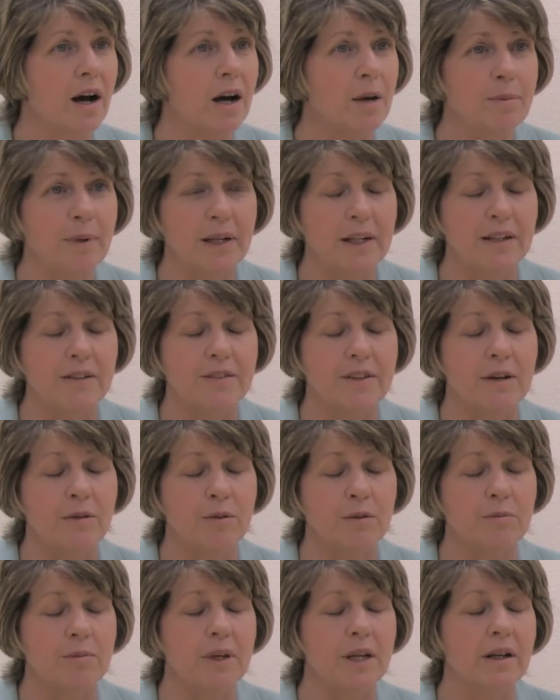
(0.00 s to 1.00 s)
I believe
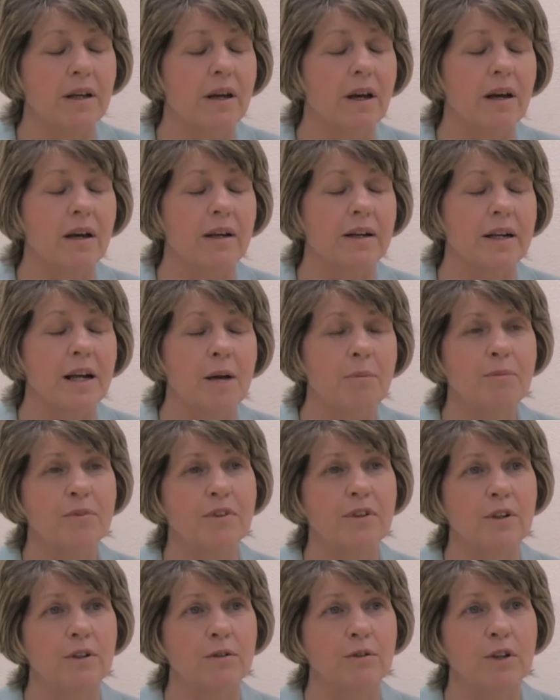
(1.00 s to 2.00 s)
that would make an
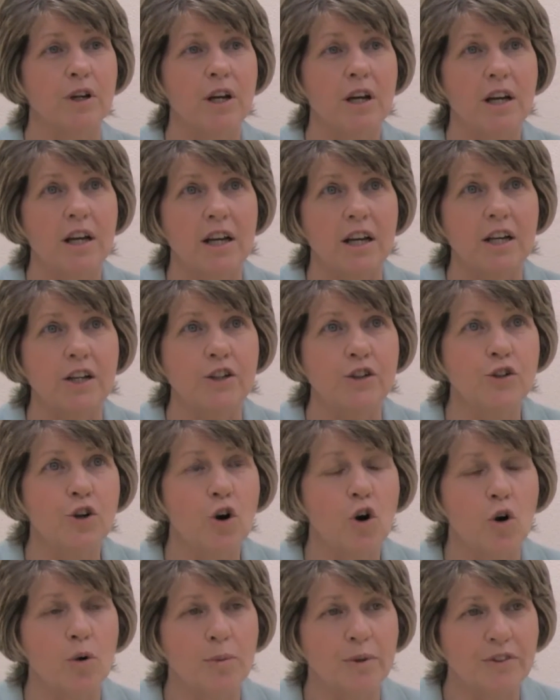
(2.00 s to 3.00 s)
absolute
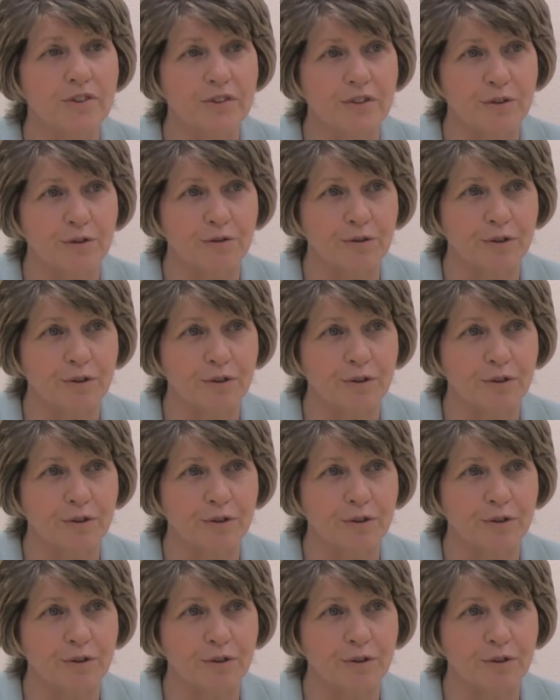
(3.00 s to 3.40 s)
enormous